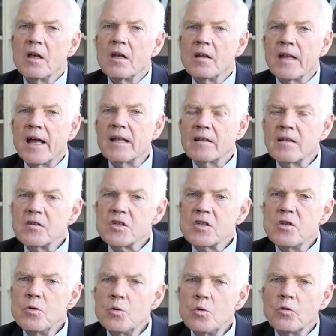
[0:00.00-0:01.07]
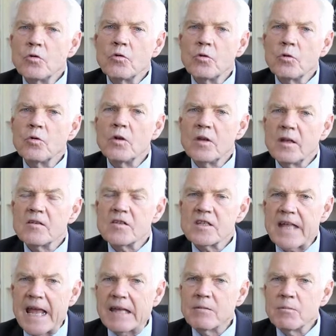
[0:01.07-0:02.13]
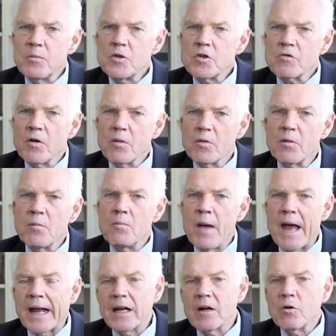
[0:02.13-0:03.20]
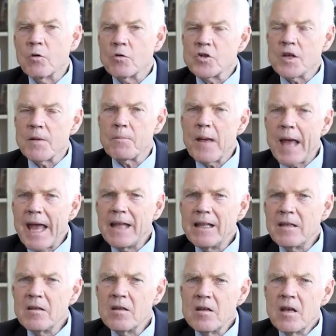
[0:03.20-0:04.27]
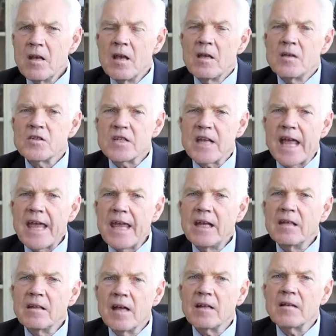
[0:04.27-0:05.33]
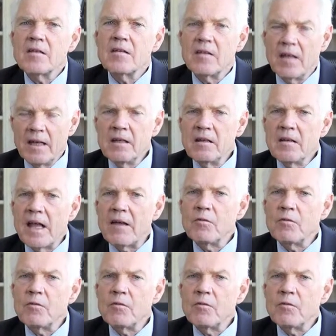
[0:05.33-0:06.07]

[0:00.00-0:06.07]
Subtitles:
That is due to statements from the Bank of Japan saying that they